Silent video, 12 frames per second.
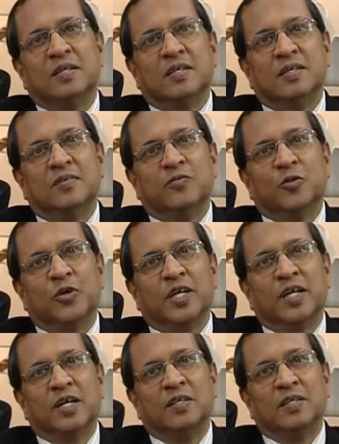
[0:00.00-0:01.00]
uh,
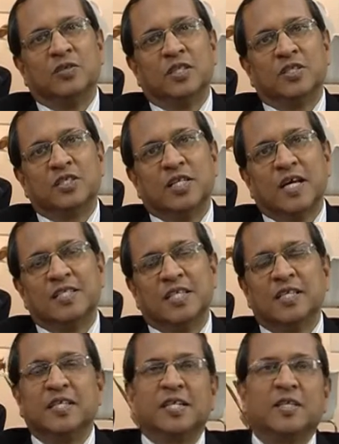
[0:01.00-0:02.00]
foray into the crystalline
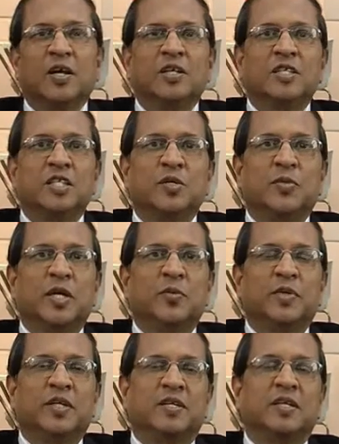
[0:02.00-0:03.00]
silicon technology where
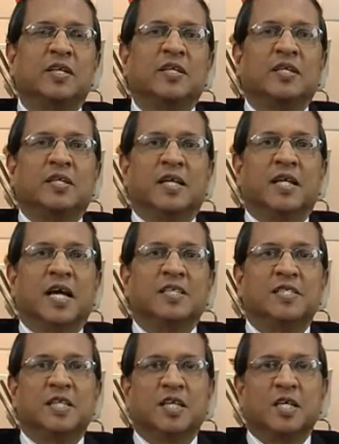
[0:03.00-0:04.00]
we are
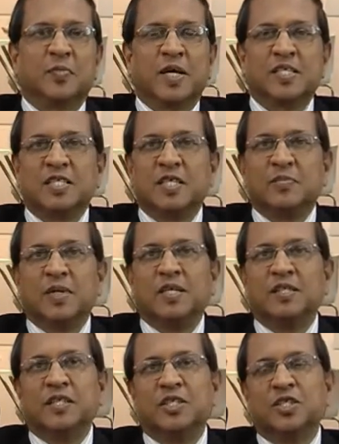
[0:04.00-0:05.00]
enhancing our capacity by
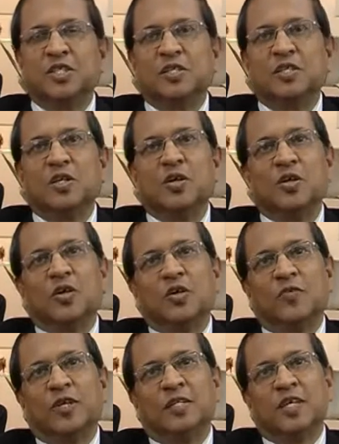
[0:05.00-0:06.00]
the addition
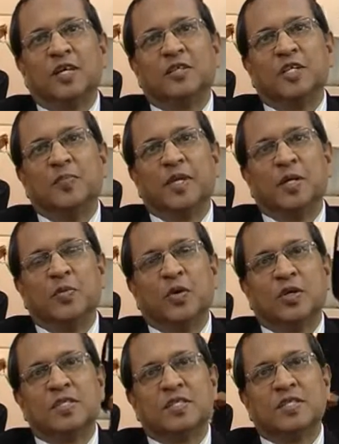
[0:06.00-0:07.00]
of another 100
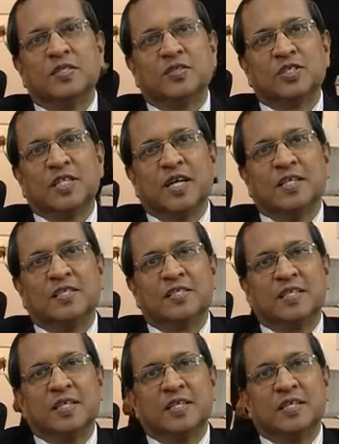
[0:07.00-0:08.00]
megawatts in crystalline
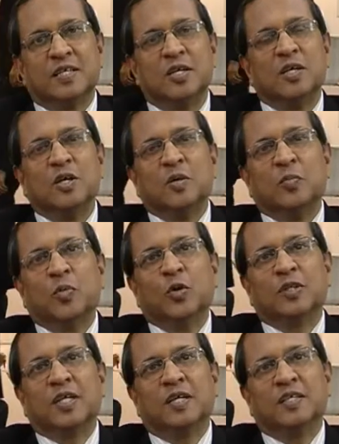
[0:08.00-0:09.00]
silicon
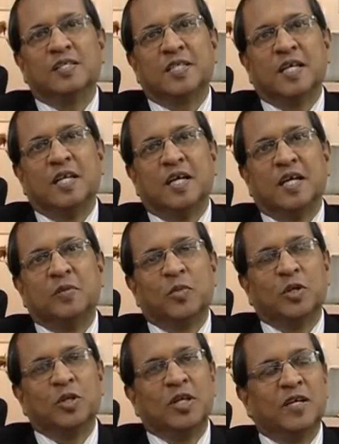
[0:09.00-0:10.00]
both at the cell and
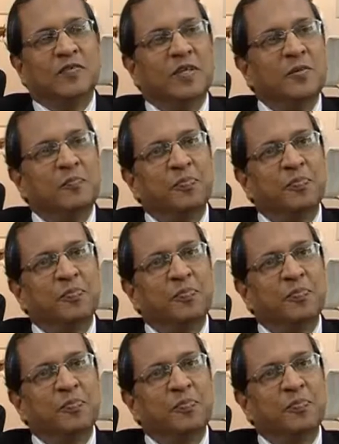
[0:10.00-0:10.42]
module level.